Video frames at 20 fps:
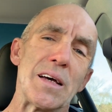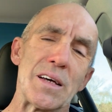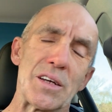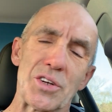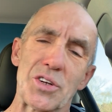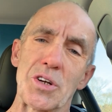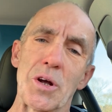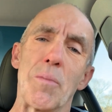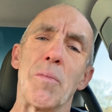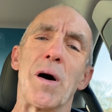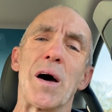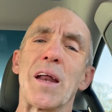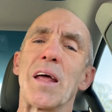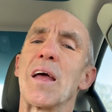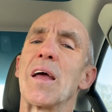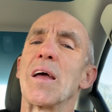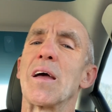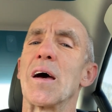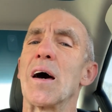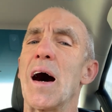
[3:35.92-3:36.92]

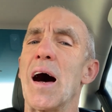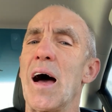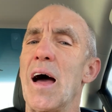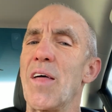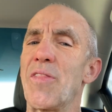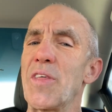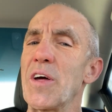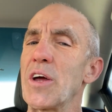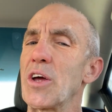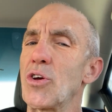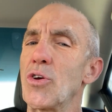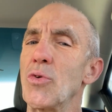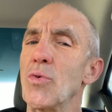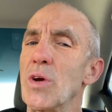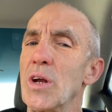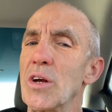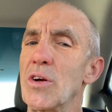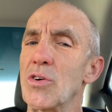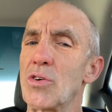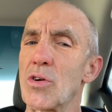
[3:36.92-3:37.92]
somebody I think you
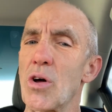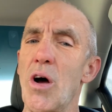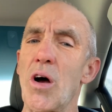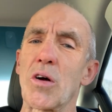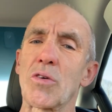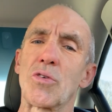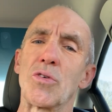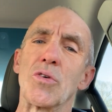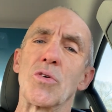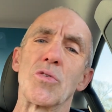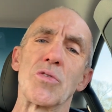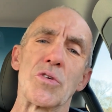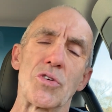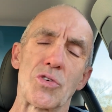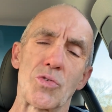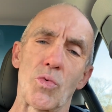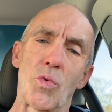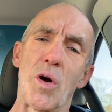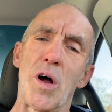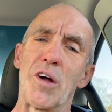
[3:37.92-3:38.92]
need to talk to,
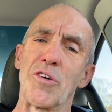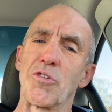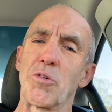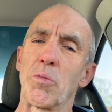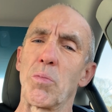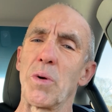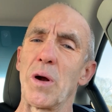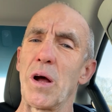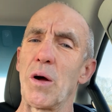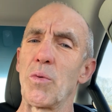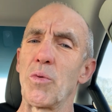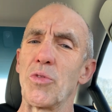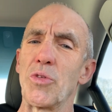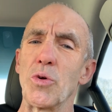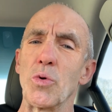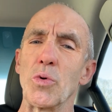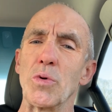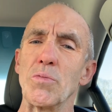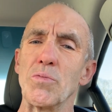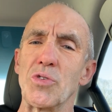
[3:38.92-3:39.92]
this Roger Brown with
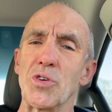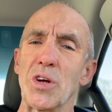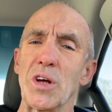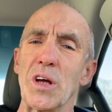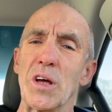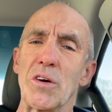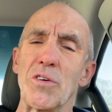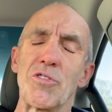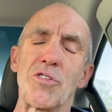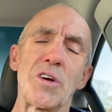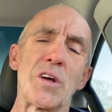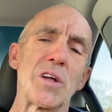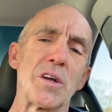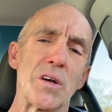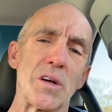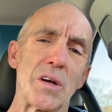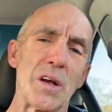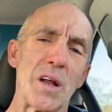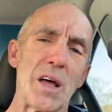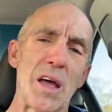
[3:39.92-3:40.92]
UMG Energy,
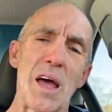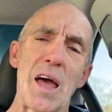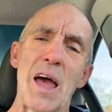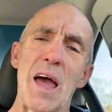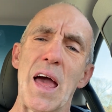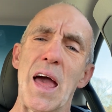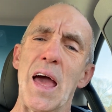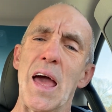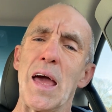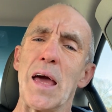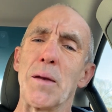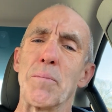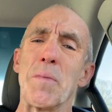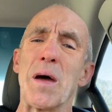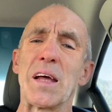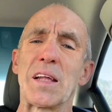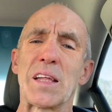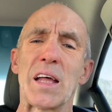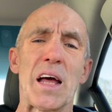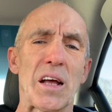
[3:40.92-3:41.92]
and
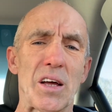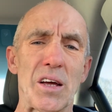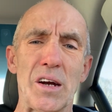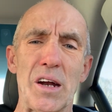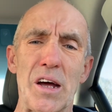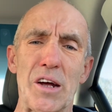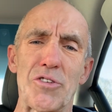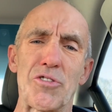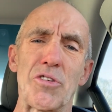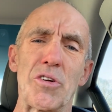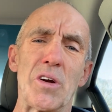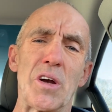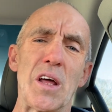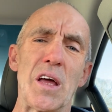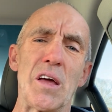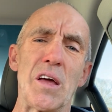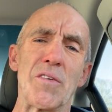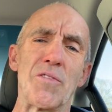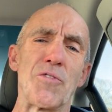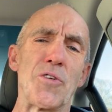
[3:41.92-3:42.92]
make that connection
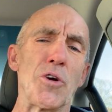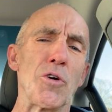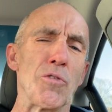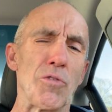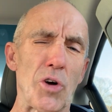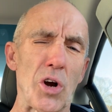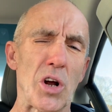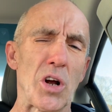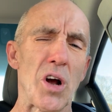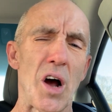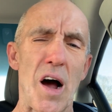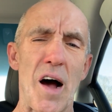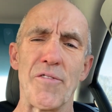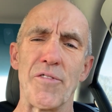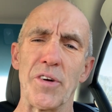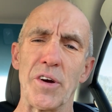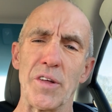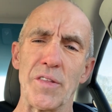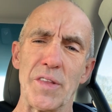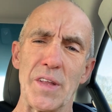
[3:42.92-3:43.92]
and feel very
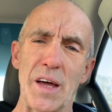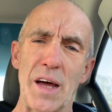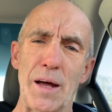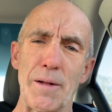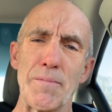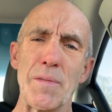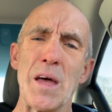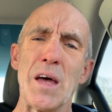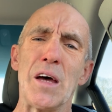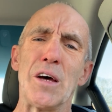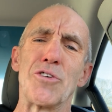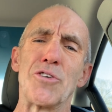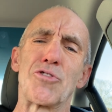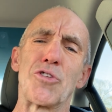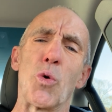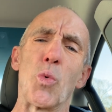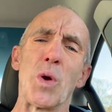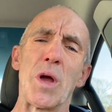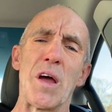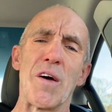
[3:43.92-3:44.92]
confident in that.
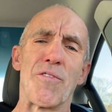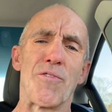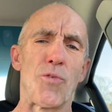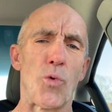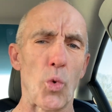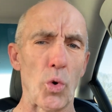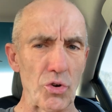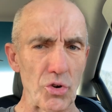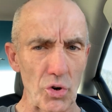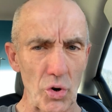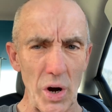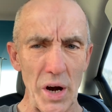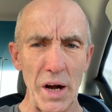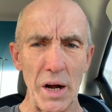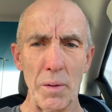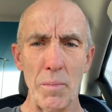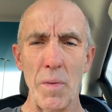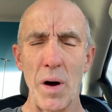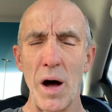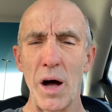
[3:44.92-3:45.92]
So we have 4
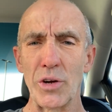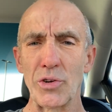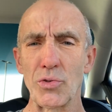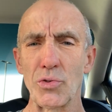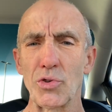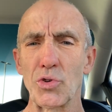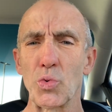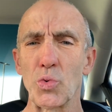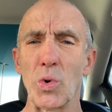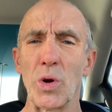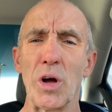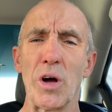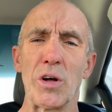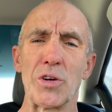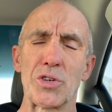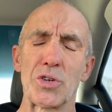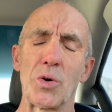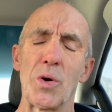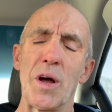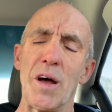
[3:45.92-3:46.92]
training modules. We
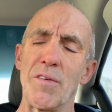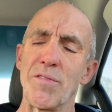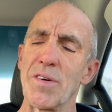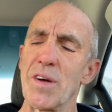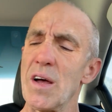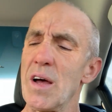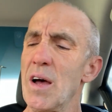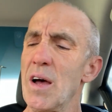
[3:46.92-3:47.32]
also have